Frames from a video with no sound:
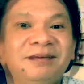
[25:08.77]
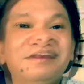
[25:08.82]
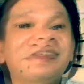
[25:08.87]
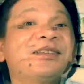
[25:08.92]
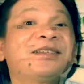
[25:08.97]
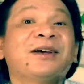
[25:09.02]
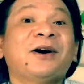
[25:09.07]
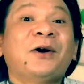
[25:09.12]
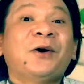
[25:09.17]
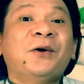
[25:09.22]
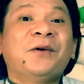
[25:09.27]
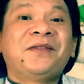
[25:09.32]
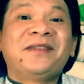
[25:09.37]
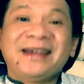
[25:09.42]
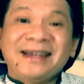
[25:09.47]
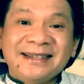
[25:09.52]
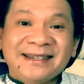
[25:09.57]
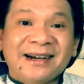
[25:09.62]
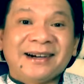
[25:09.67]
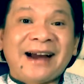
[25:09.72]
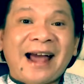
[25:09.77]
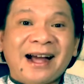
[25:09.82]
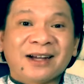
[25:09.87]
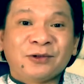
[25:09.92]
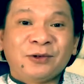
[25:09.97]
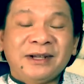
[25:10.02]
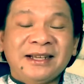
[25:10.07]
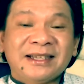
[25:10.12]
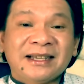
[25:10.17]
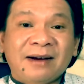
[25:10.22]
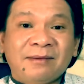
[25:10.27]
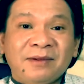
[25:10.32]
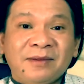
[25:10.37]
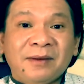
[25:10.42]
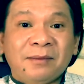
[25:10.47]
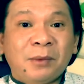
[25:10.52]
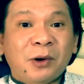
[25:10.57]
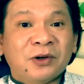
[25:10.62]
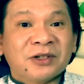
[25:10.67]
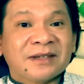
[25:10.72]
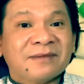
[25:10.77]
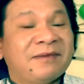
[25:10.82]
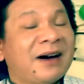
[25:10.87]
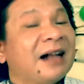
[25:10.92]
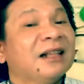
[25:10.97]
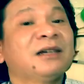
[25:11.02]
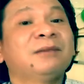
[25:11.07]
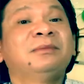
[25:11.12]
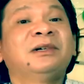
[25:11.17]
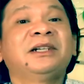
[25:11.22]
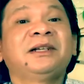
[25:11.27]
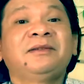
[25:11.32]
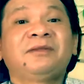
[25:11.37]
So these are actually some of the most valuable